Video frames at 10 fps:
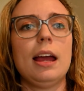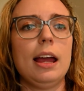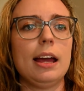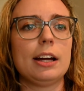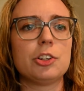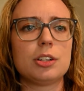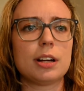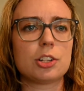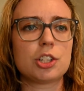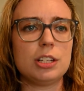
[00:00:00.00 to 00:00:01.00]
and
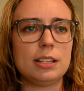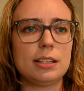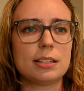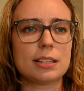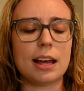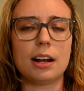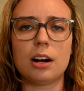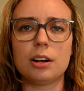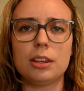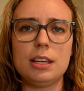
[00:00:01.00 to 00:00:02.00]
she said,
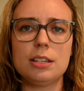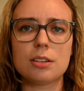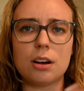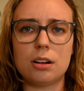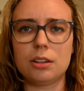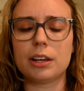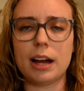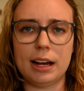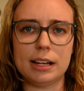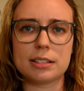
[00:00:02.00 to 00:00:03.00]
are these all the
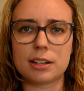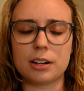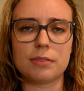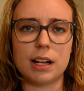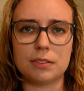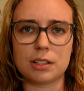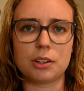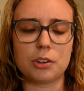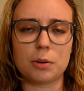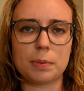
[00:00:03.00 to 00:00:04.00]
guys that are involved in the
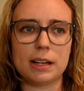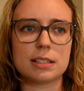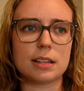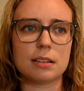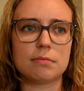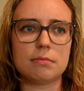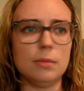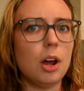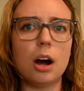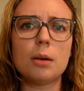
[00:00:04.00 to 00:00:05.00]
group? I said,
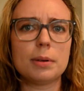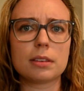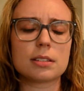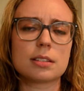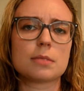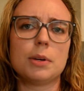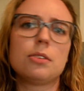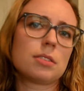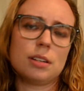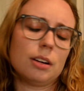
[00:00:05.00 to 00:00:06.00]
no, but this is
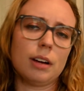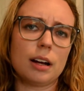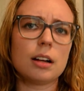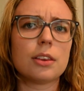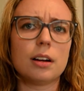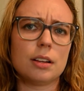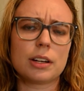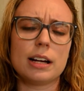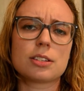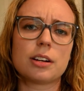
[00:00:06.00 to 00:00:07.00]
most, you know, not all the
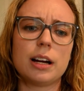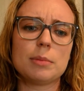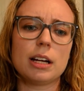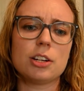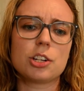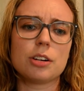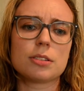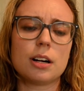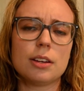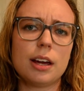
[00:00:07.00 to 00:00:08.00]
guys could come today. She goes,
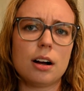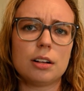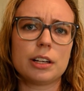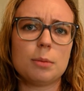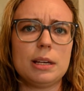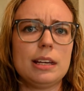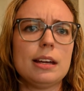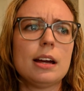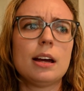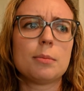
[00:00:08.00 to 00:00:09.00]
are they all going to be
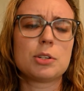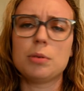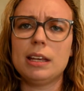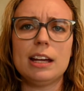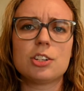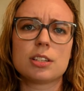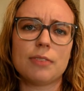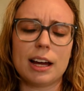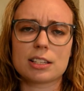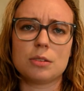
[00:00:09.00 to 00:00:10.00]
between the ages of
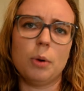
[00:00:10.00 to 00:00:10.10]
X and